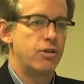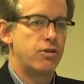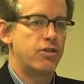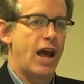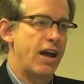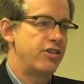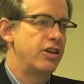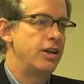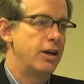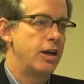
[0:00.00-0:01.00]

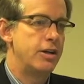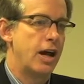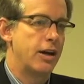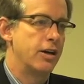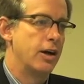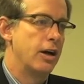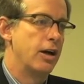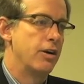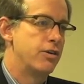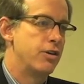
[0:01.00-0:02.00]
sassy, and yet
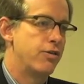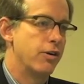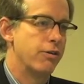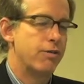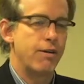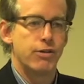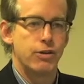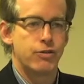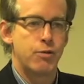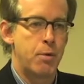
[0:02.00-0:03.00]
uh, she's full of
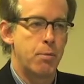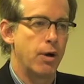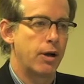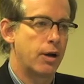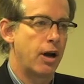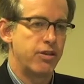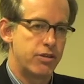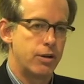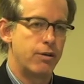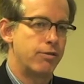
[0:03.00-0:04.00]
reverence for people like
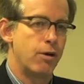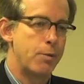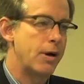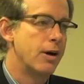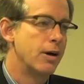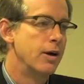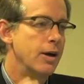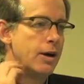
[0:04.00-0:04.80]
Augustine and Flaubert.